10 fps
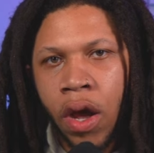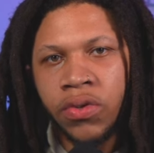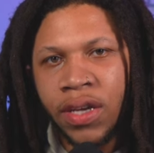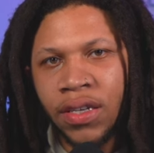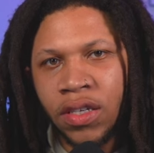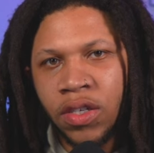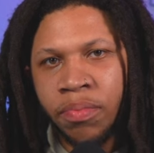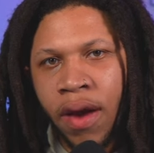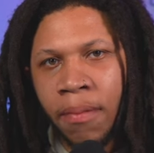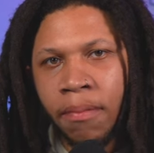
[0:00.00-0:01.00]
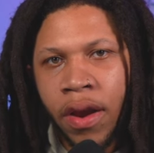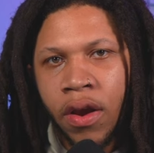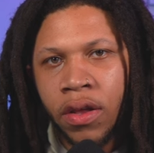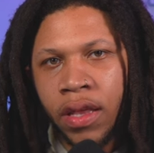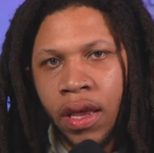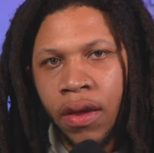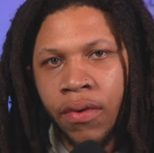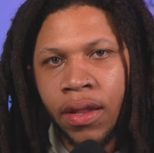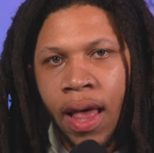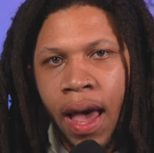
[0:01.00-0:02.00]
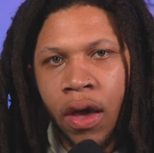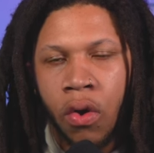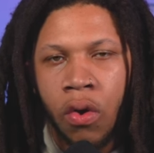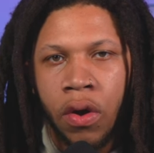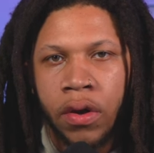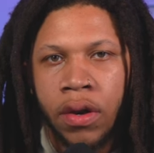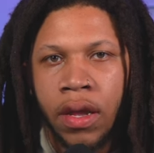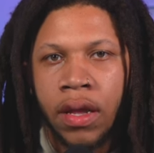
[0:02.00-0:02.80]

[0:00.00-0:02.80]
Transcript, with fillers: Ghost kitchens primarily rely on